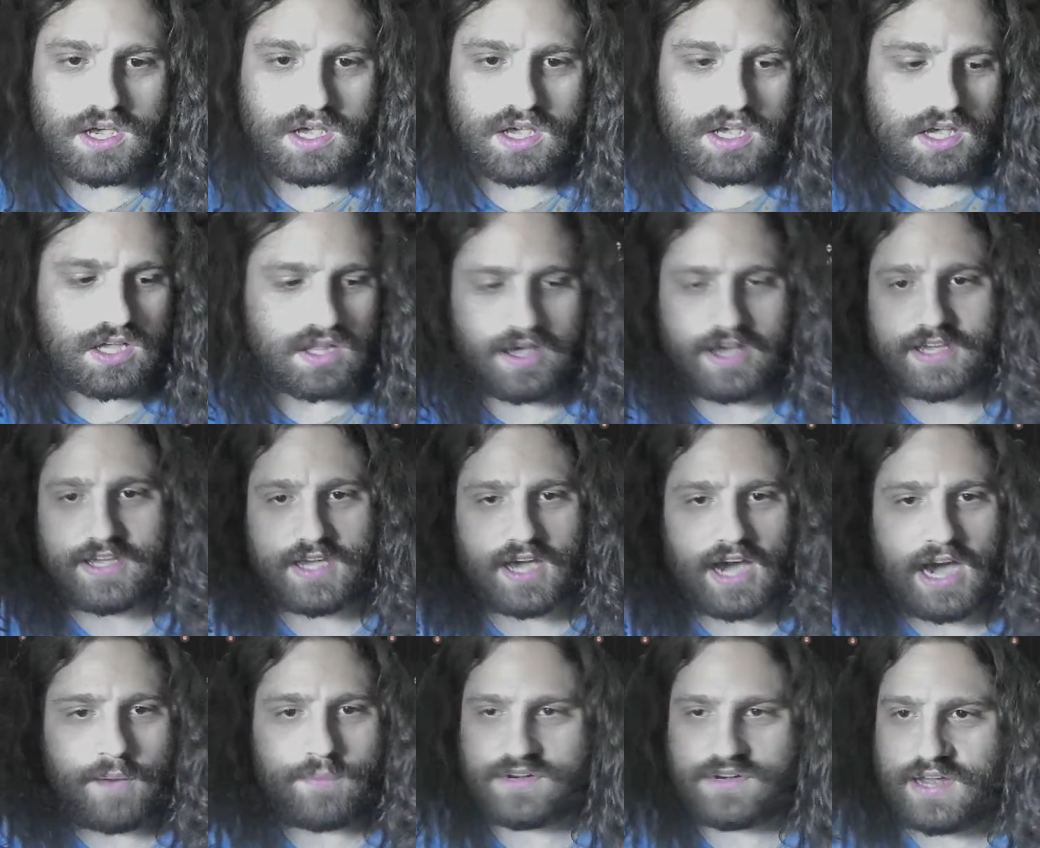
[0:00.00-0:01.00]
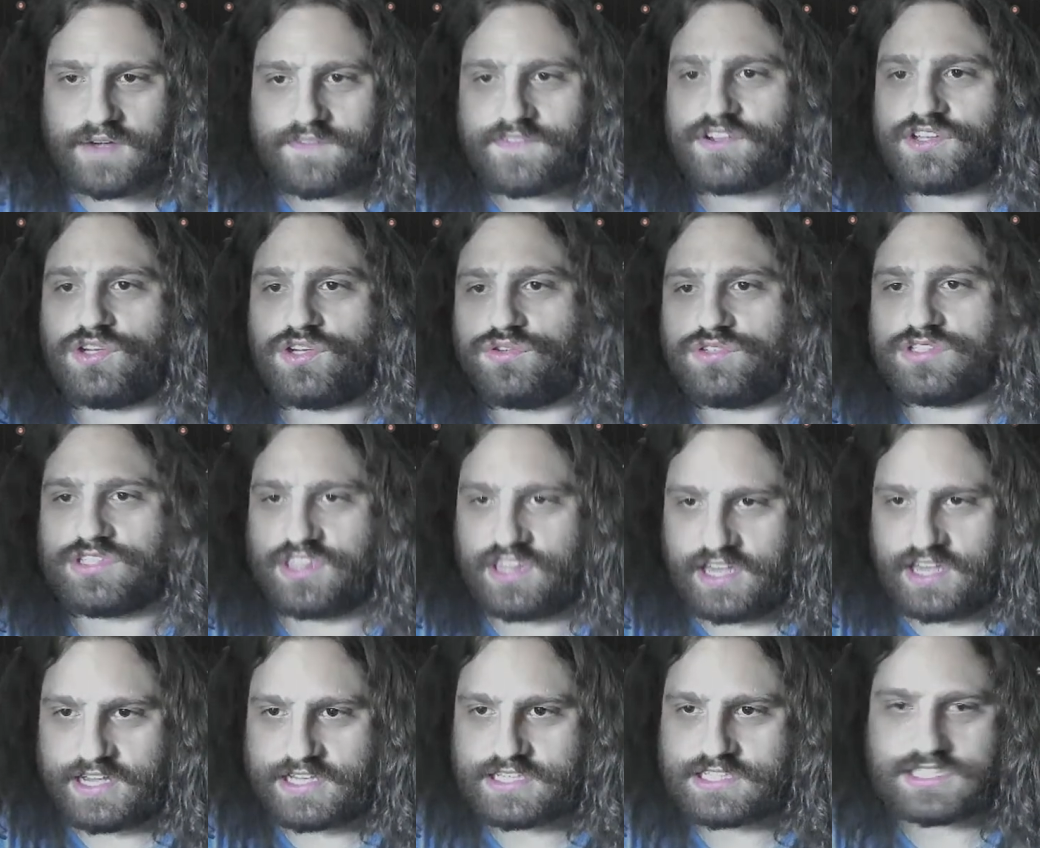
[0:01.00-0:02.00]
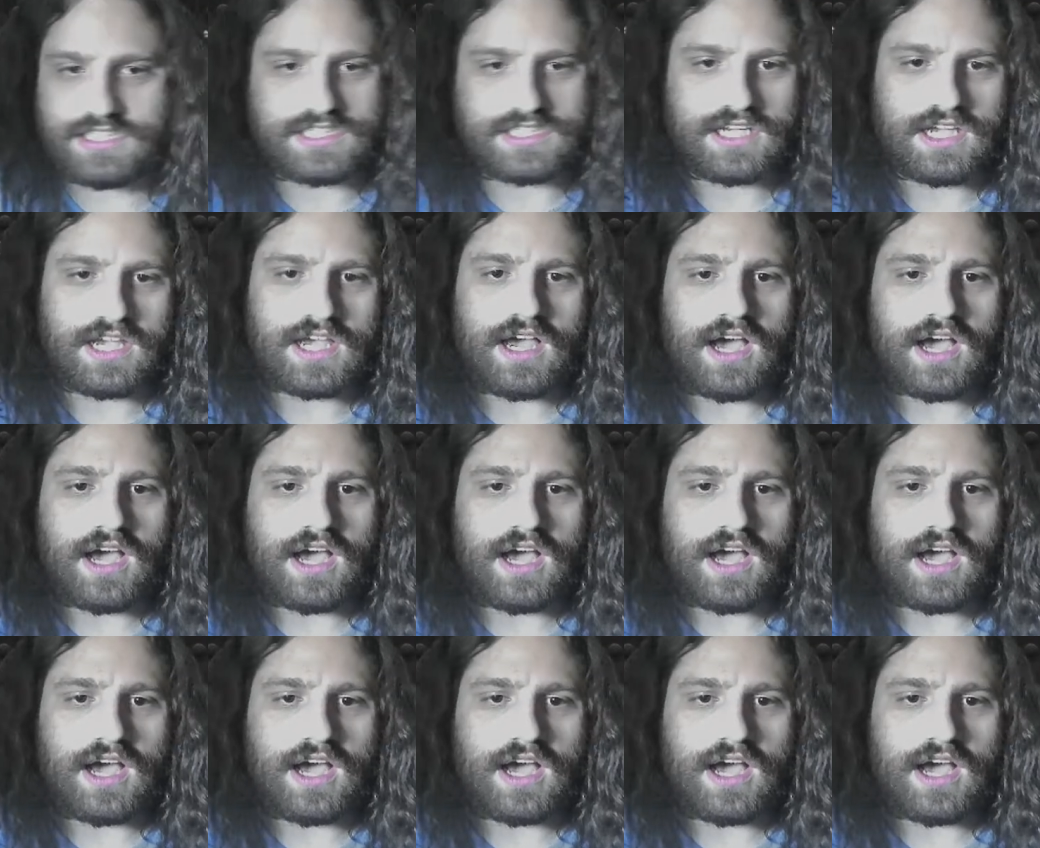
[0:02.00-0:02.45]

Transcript: Like, I would never use this.